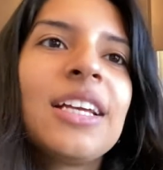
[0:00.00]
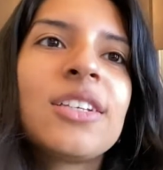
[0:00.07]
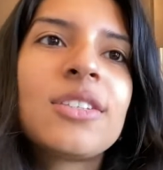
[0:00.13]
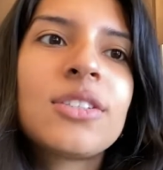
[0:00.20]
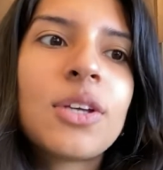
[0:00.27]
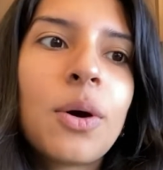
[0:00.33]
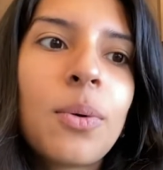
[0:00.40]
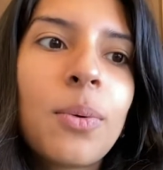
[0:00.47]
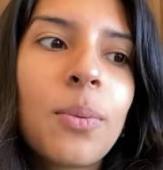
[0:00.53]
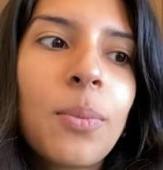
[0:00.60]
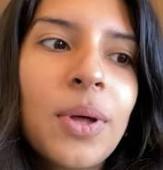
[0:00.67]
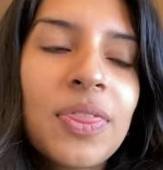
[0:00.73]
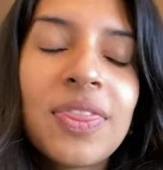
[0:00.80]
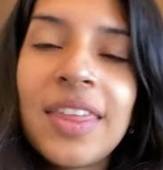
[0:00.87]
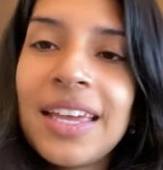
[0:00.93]
So
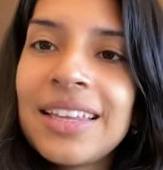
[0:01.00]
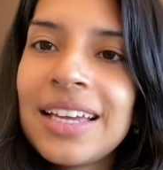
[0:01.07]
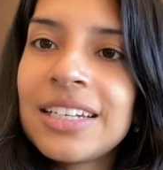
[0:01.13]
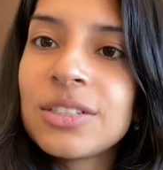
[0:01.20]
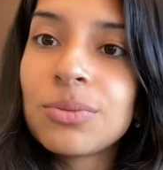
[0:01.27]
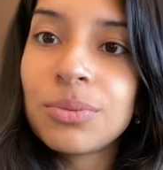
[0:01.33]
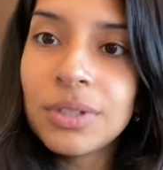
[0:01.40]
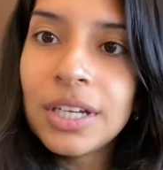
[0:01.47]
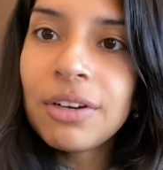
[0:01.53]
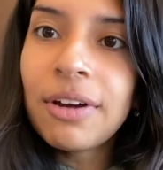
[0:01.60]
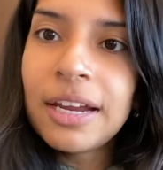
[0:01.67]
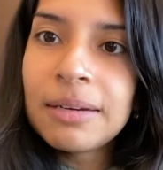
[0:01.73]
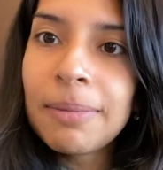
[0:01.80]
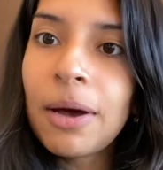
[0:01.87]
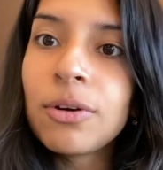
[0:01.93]
one thing that is really
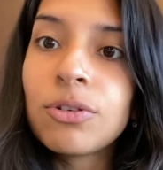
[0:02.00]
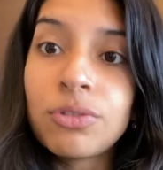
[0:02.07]
great about